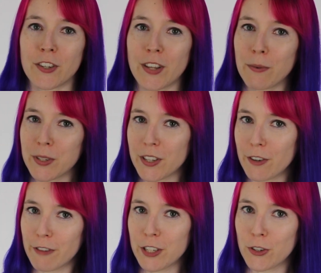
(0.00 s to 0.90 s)
So that was
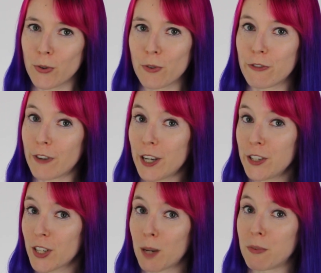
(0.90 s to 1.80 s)
the original
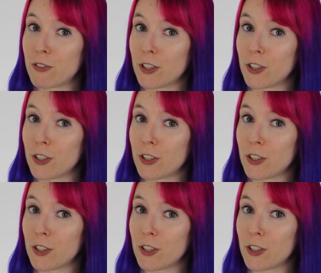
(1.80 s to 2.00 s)
first type of